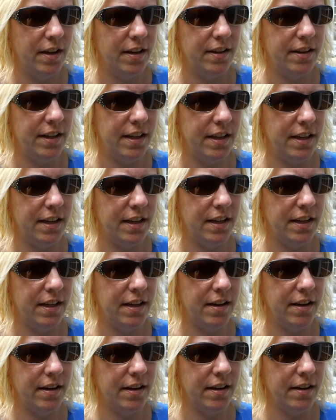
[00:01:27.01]
the
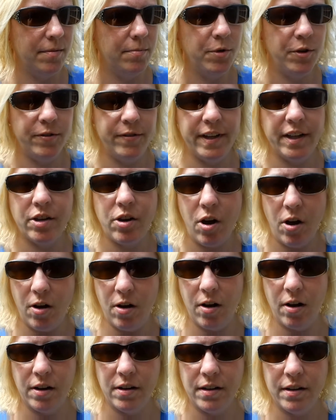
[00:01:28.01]
uh, movie
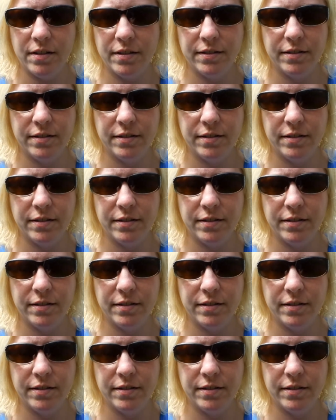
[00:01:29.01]
Kong